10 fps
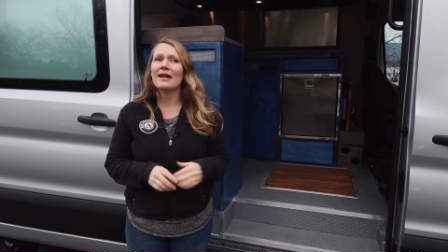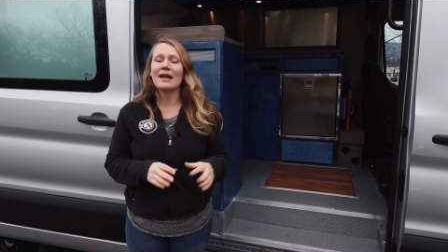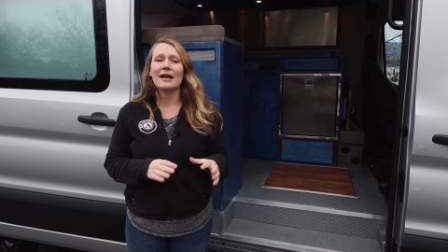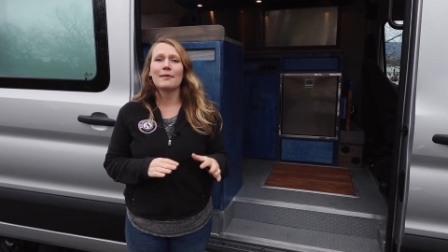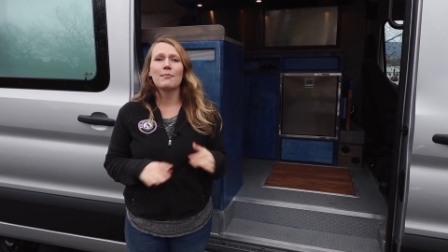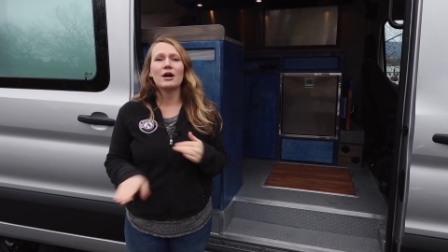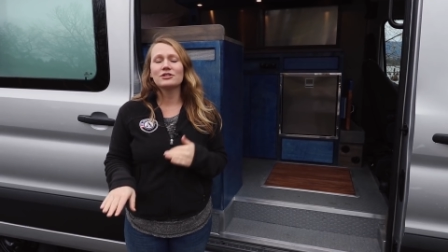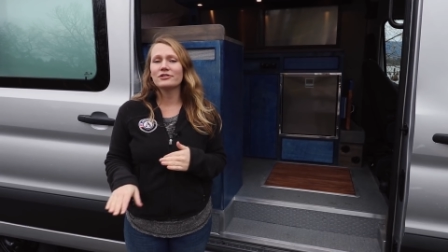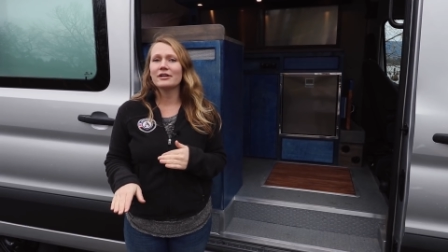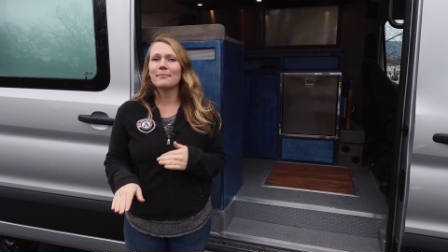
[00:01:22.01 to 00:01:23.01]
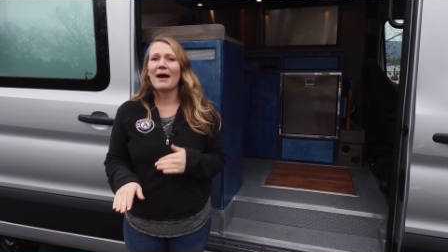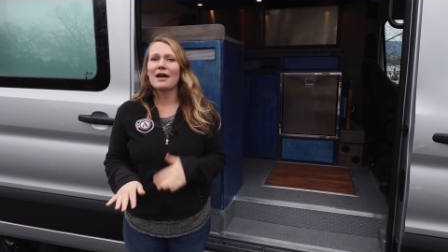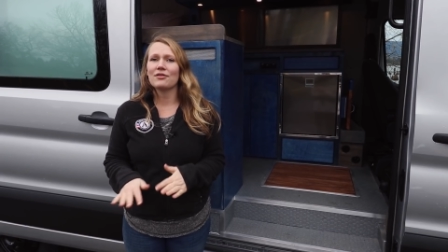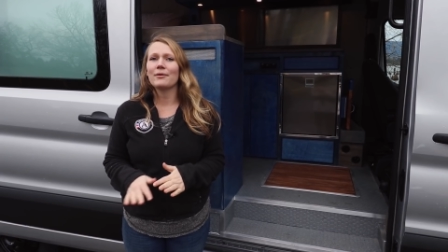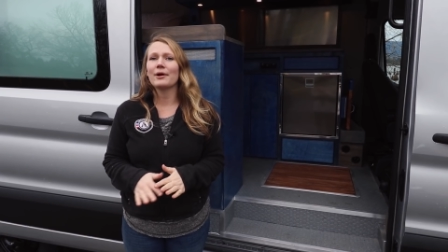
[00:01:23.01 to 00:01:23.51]
a modular
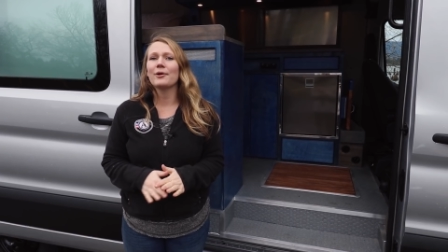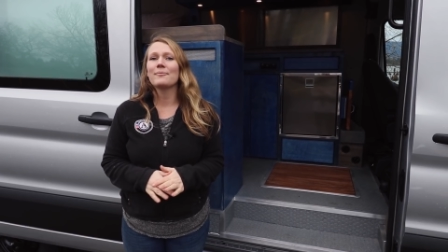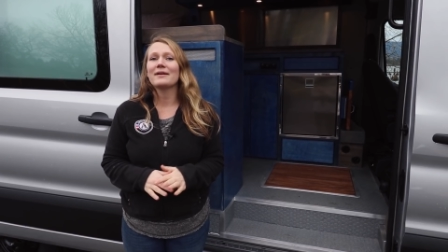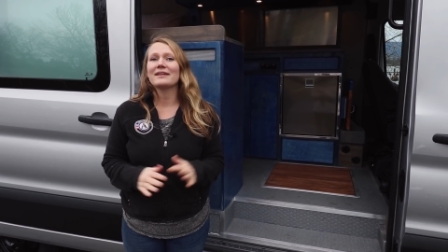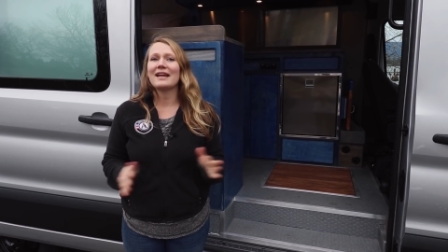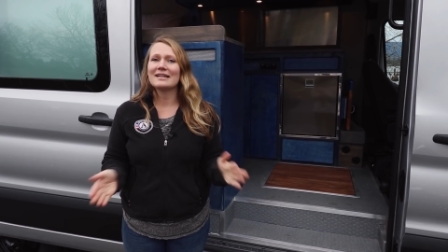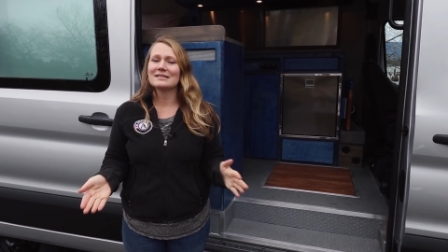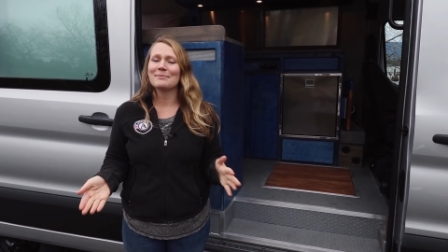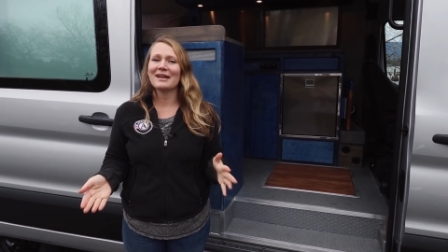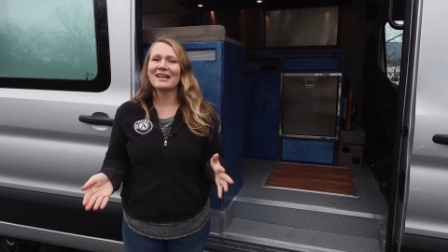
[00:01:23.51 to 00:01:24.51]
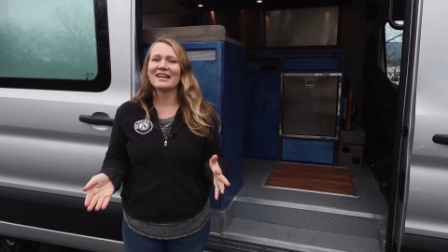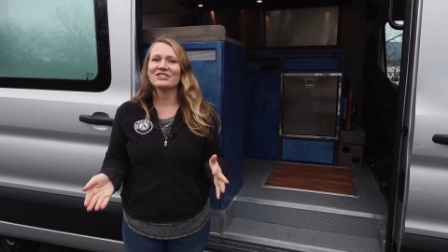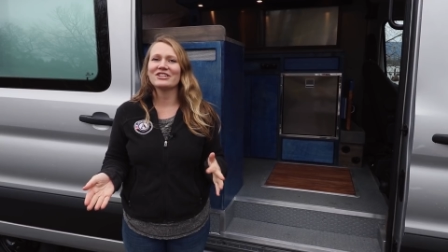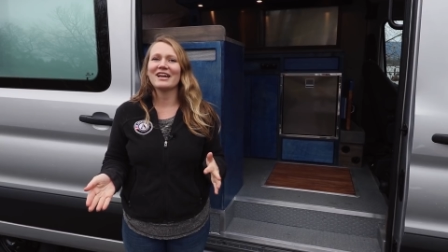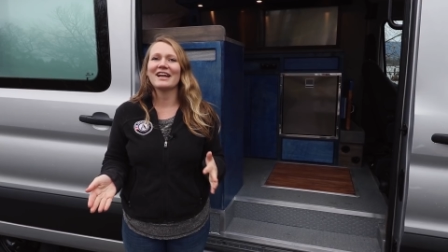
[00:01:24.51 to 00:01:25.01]
bathroom, nice big
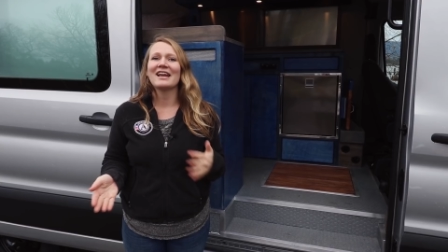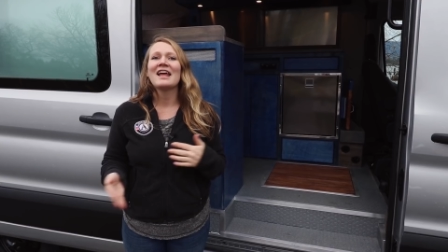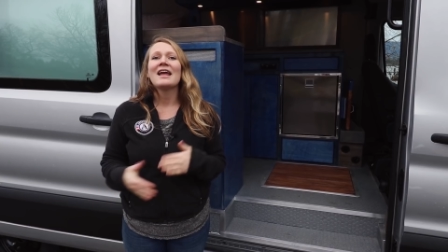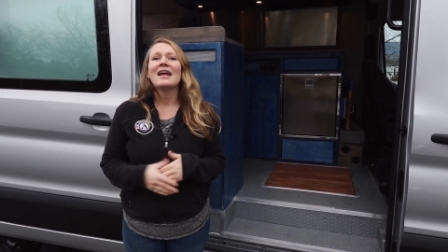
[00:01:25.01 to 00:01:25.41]
kitchen,